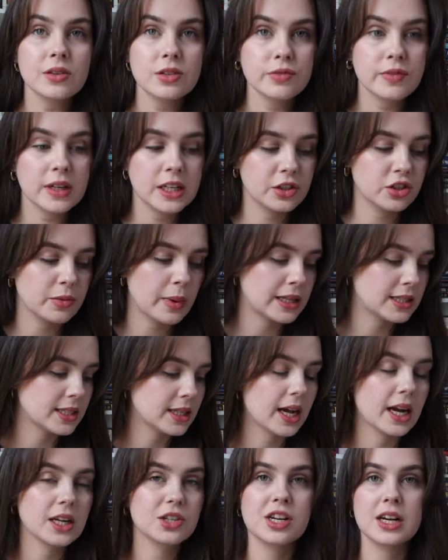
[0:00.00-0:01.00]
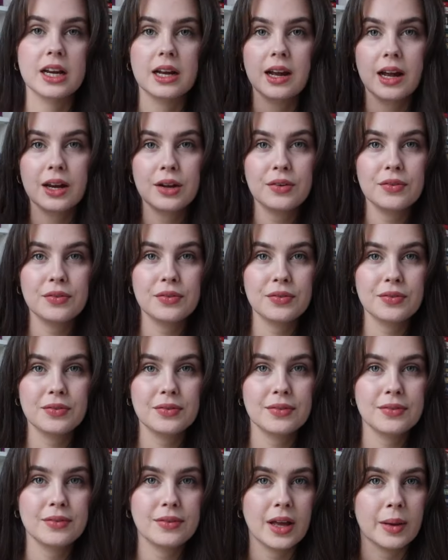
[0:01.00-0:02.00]
sounds really dramatic actually. I kind of
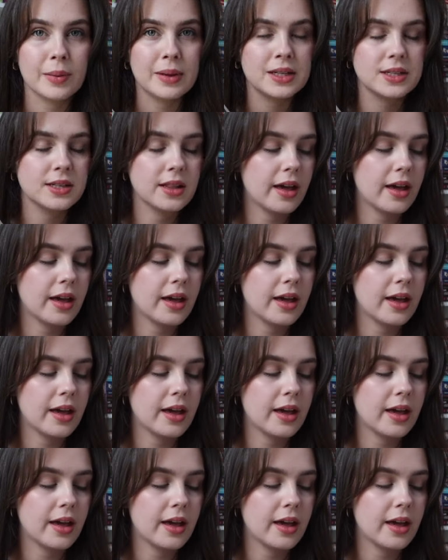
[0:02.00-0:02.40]
am into